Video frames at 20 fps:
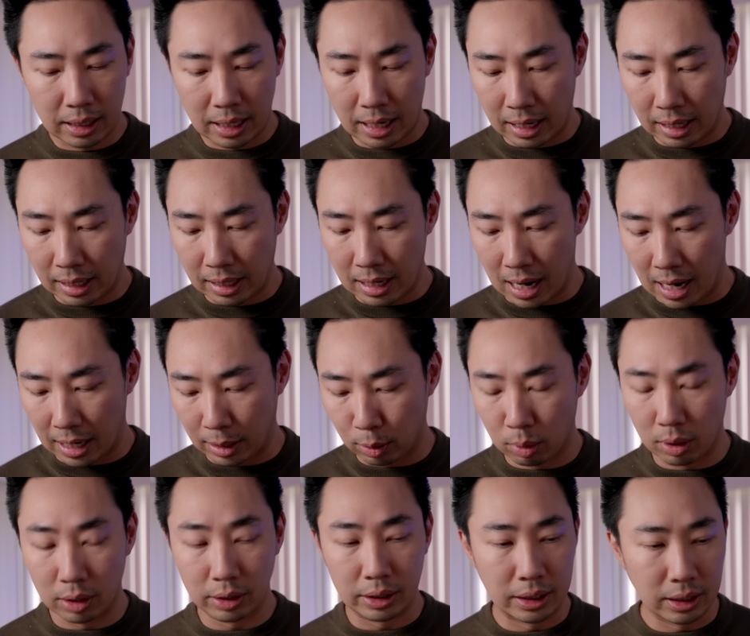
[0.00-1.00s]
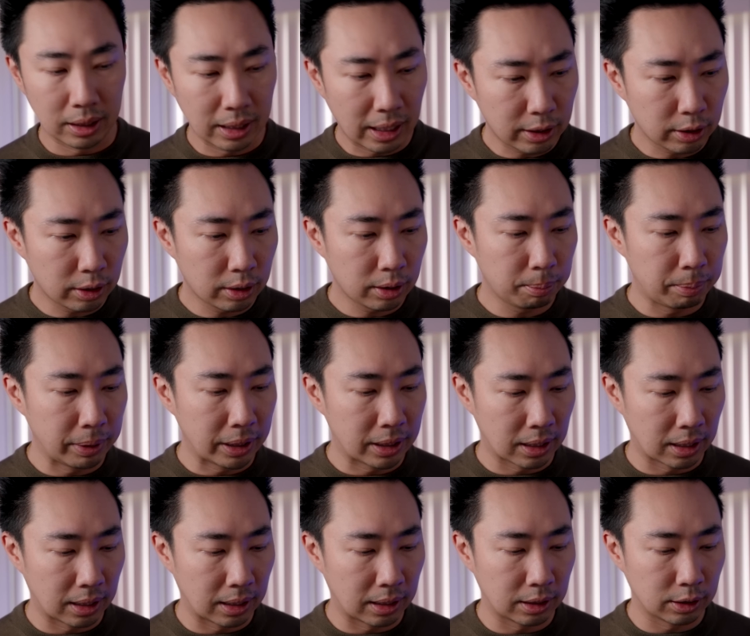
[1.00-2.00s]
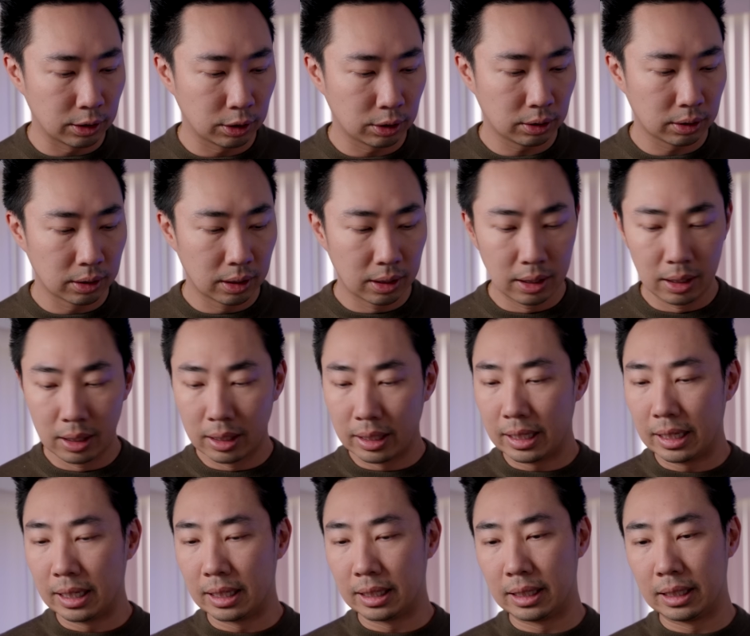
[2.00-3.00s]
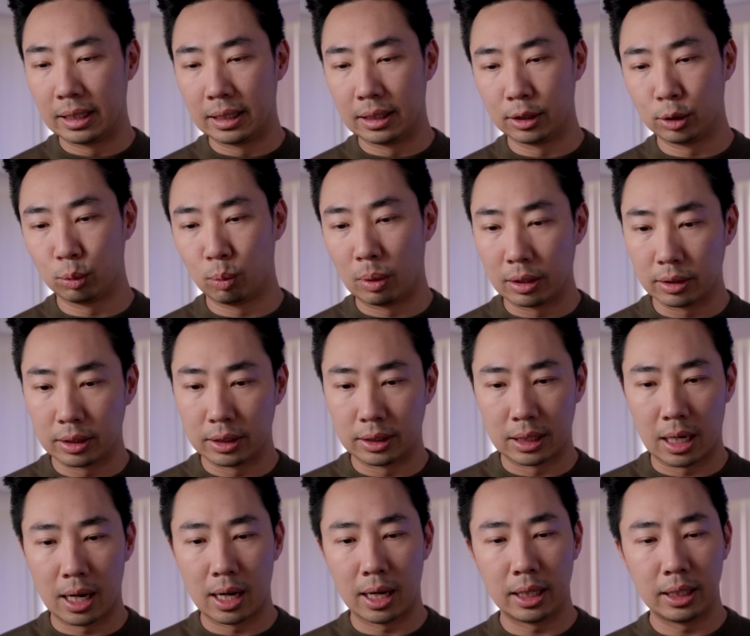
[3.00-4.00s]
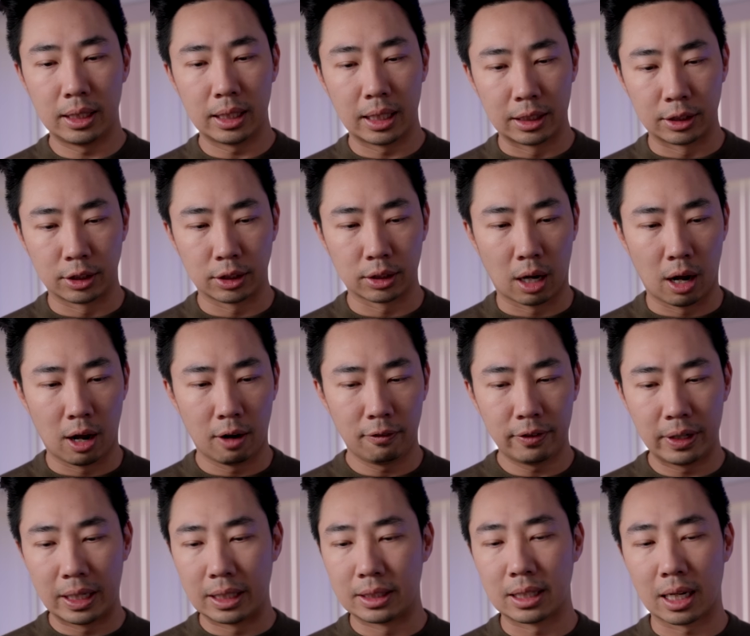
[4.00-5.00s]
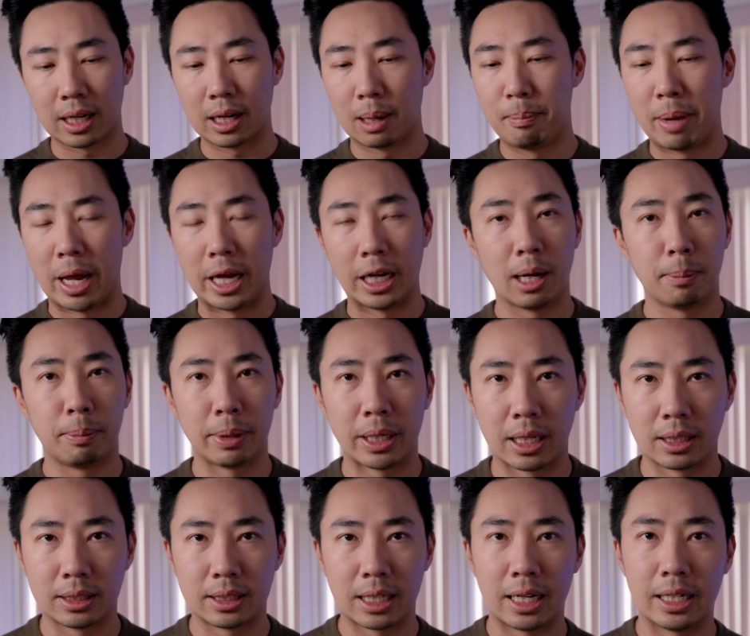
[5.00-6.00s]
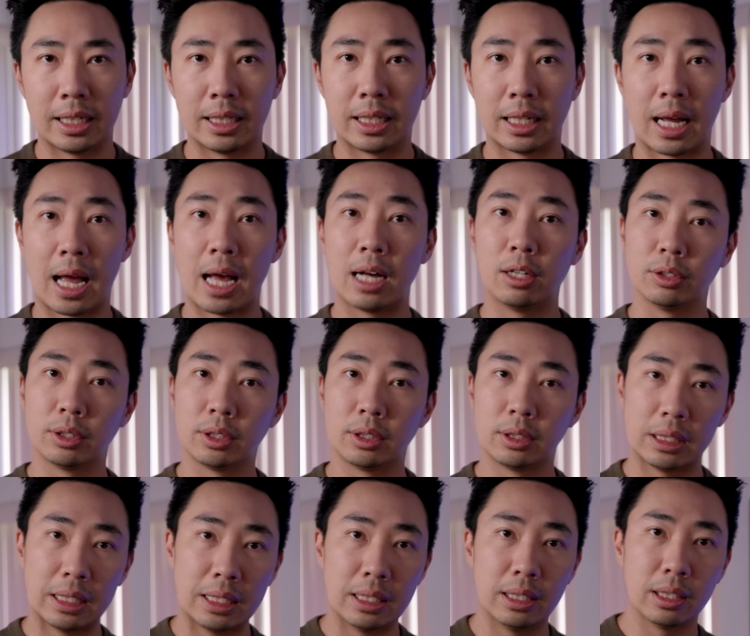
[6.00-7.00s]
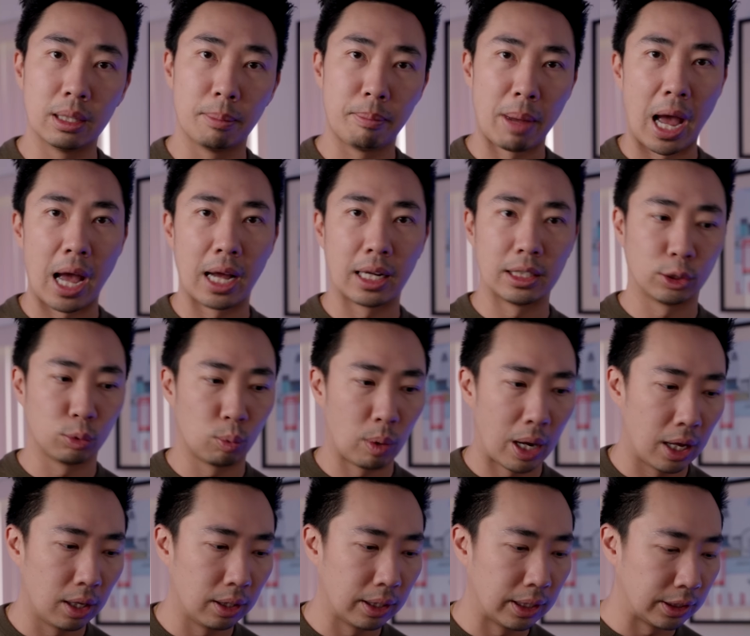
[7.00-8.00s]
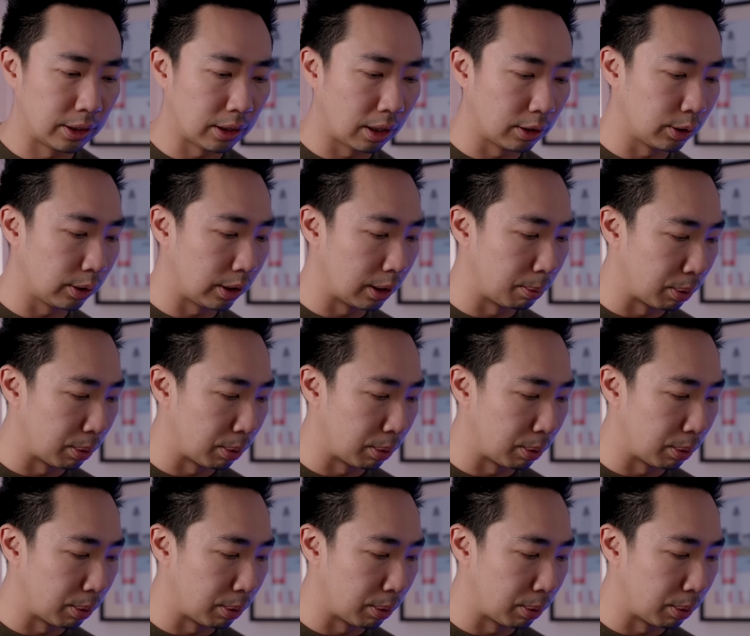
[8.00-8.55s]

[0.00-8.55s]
a high quality leather, because it is well designed and soft, it's not gonna bang up against anything else in the bag as well. And it's also gonna